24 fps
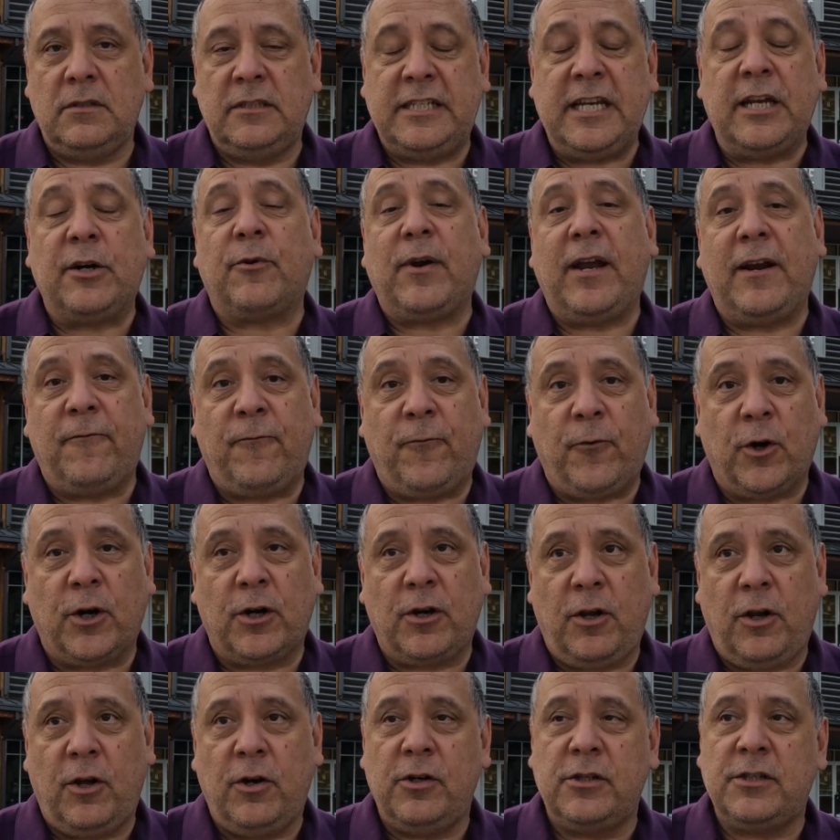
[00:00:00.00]
generate
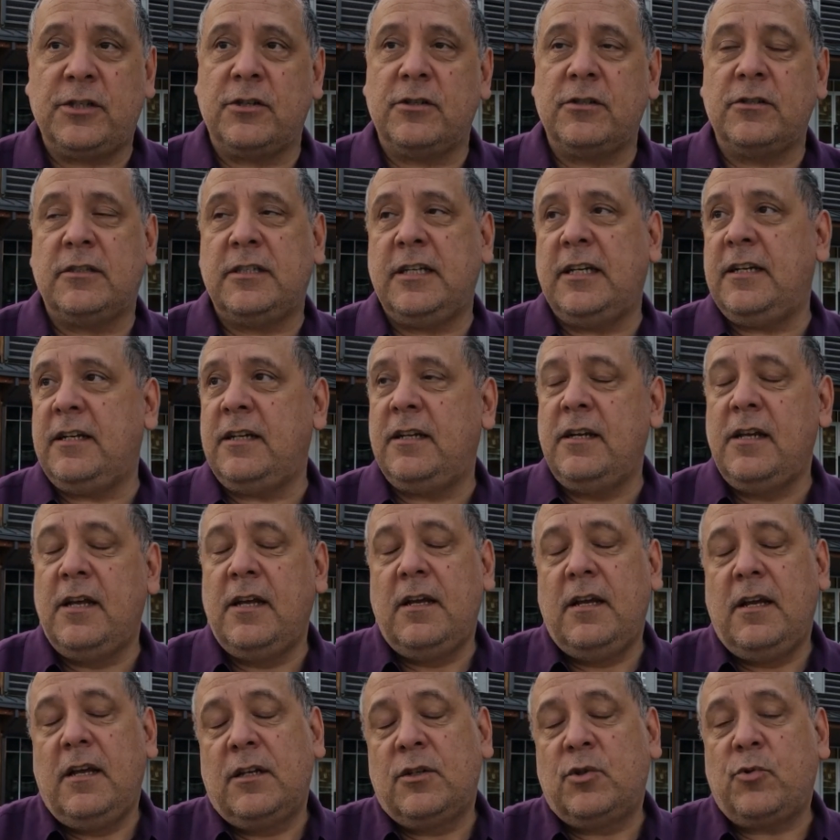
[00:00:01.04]
foreclosures in
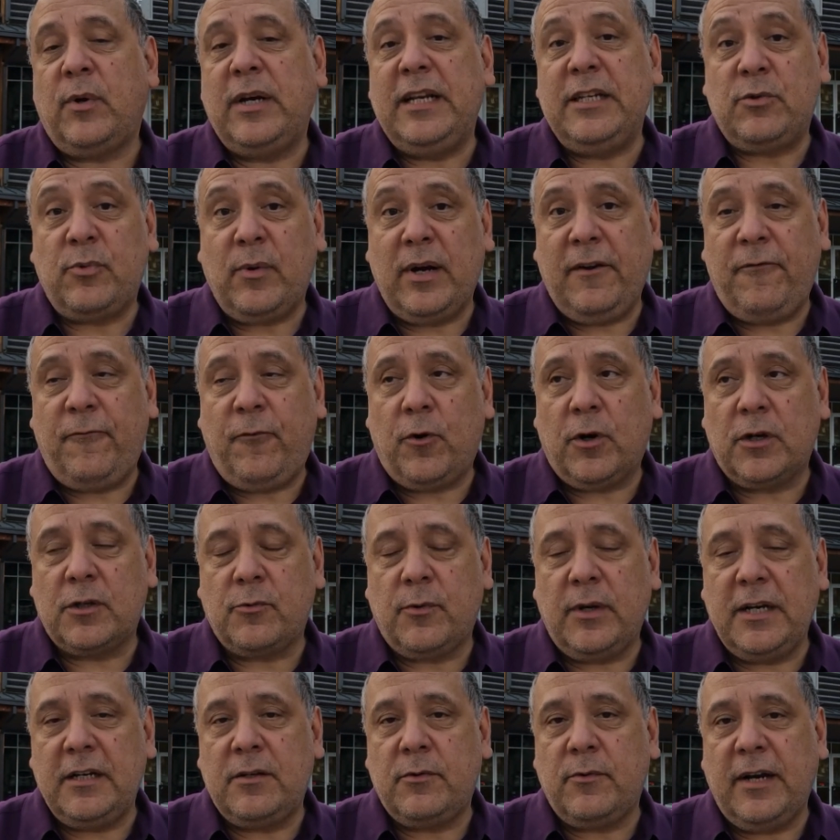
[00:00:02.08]
2024,
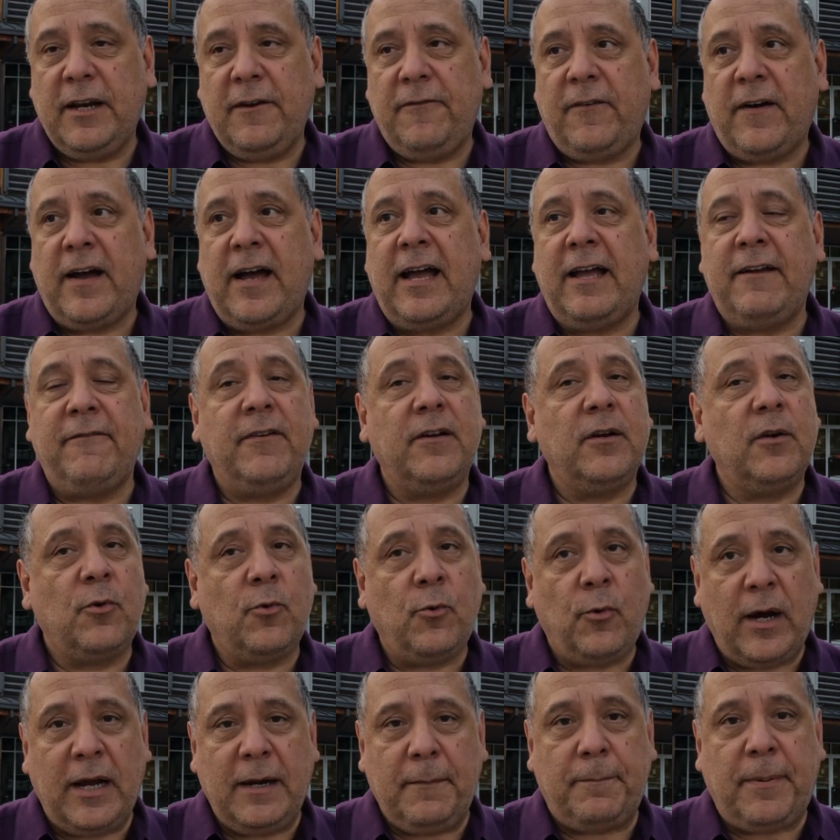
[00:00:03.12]
2025?
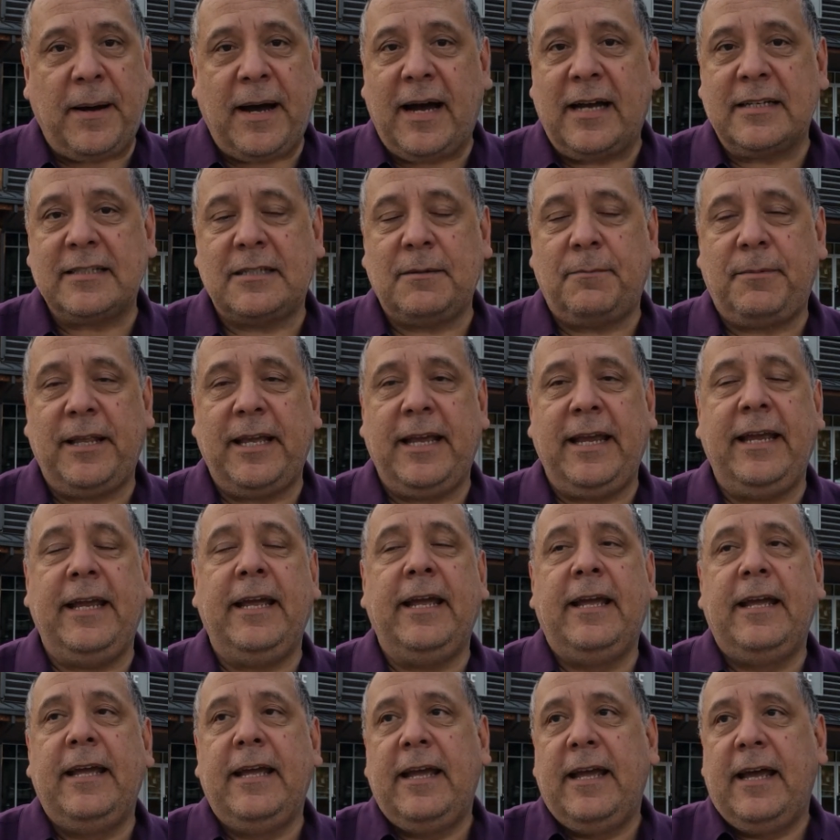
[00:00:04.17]
Quite possibly.